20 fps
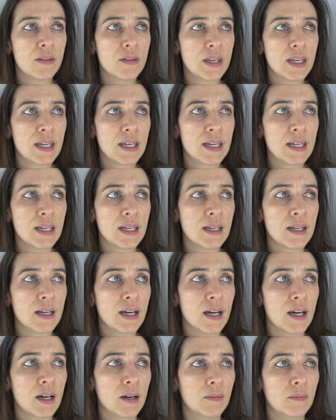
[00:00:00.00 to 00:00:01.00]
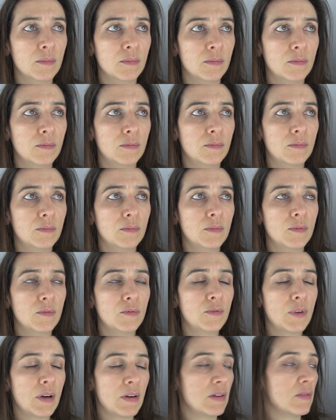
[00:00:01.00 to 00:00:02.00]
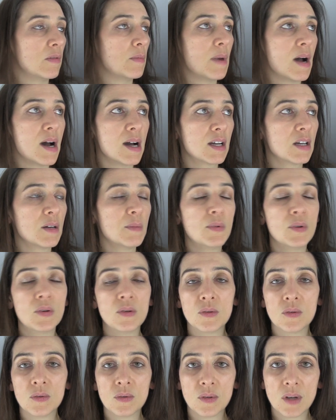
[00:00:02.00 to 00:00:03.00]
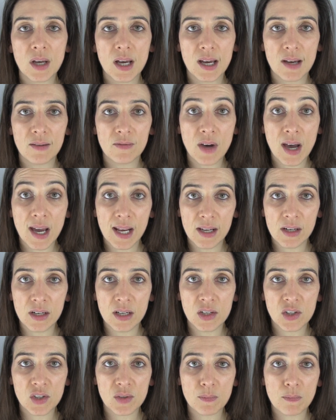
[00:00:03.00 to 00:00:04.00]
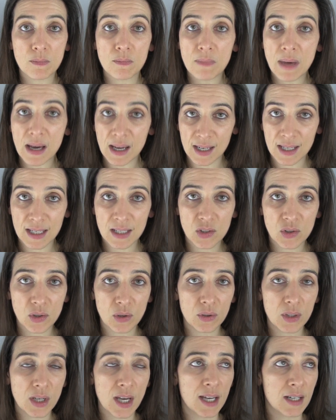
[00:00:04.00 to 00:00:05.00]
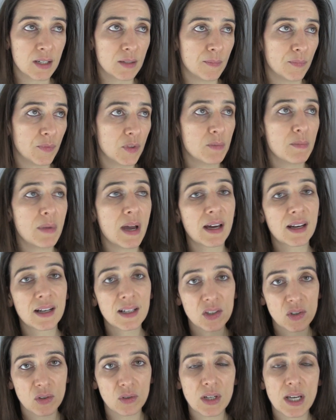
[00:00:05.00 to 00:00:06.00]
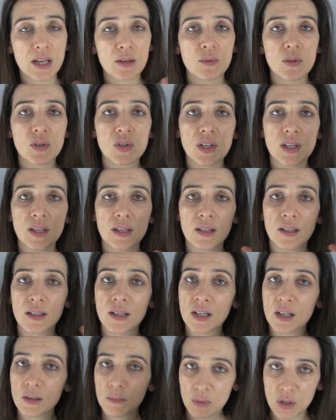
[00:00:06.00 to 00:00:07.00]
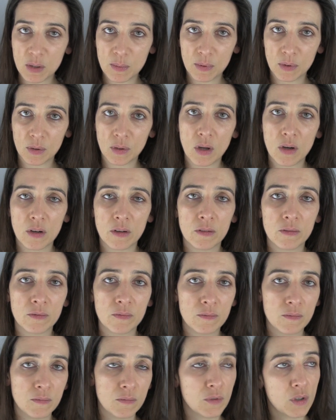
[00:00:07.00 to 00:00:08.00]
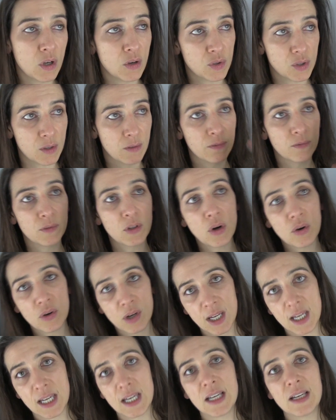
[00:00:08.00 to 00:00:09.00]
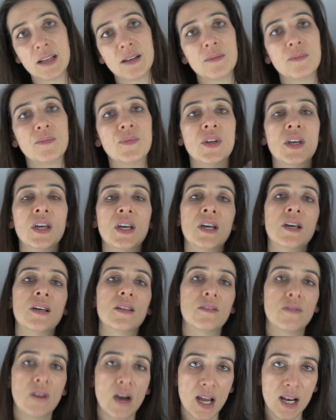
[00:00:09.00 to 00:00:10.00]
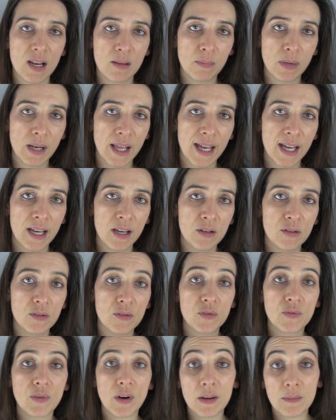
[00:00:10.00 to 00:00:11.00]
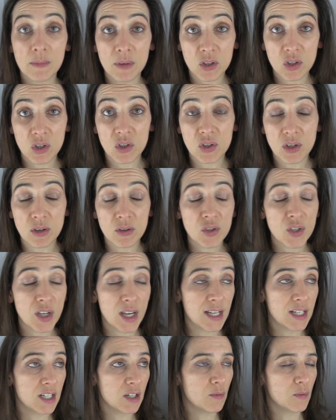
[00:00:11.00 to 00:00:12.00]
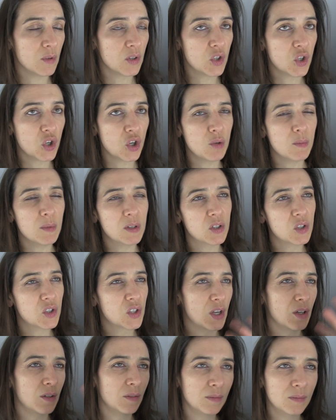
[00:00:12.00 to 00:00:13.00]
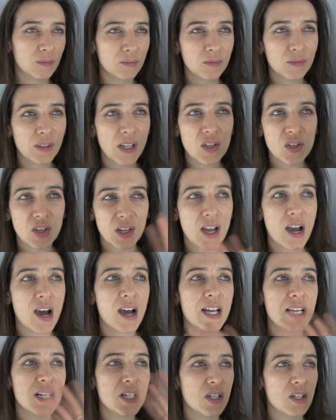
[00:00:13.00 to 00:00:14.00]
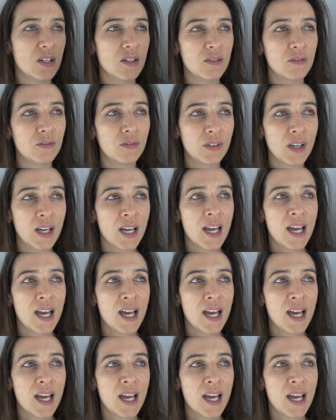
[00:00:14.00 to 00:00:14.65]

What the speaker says: the very remarkable violinist Marie Soldat. Marie Soldat was a pupil of Joseph Joachim, the violin player who's very much associated with Schumann. So there's a kind of